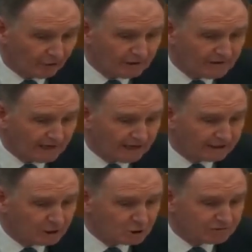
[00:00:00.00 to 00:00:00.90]
Following the
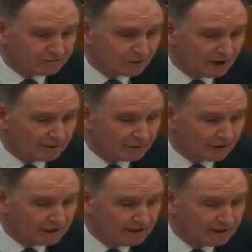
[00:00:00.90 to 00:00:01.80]
allegations of
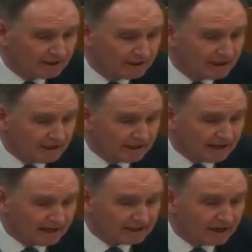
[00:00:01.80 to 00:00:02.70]
bribery,
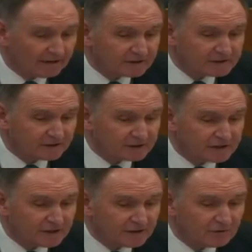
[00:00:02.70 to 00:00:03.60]
he had either to
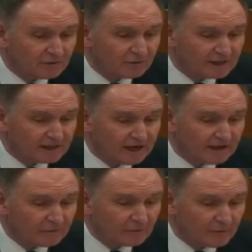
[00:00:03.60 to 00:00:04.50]
continue with the
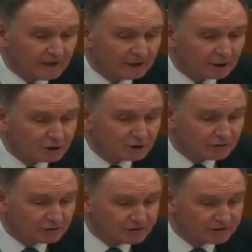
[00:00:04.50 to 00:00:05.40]
11 remaining
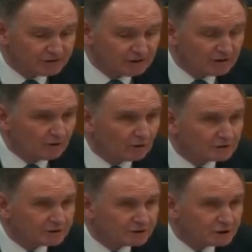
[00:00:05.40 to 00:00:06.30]
jurors
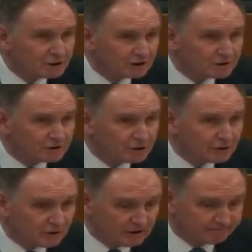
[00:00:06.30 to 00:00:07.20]
or to discharge the
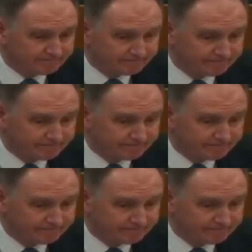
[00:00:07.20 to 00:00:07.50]
jury.